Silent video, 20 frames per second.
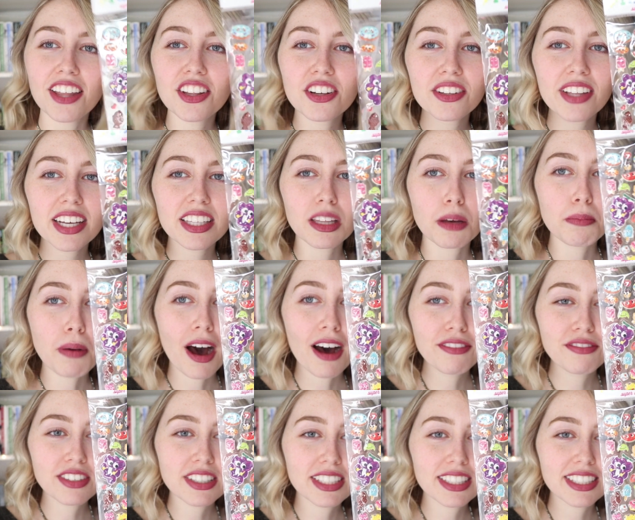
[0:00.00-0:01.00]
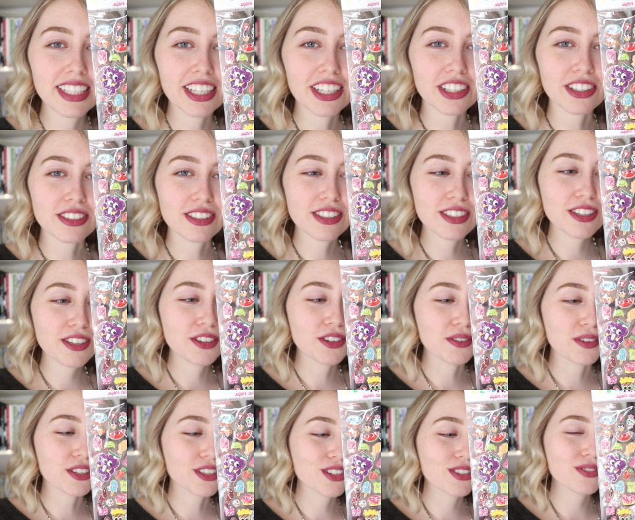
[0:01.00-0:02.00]
And they're like the puffy stickers too,
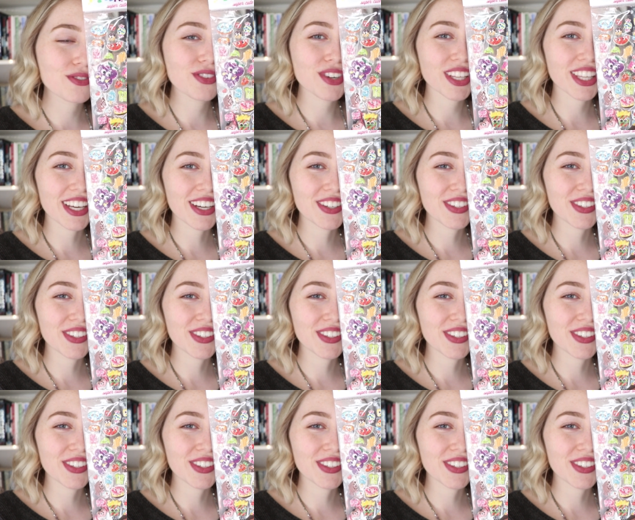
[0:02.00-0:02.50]
which is really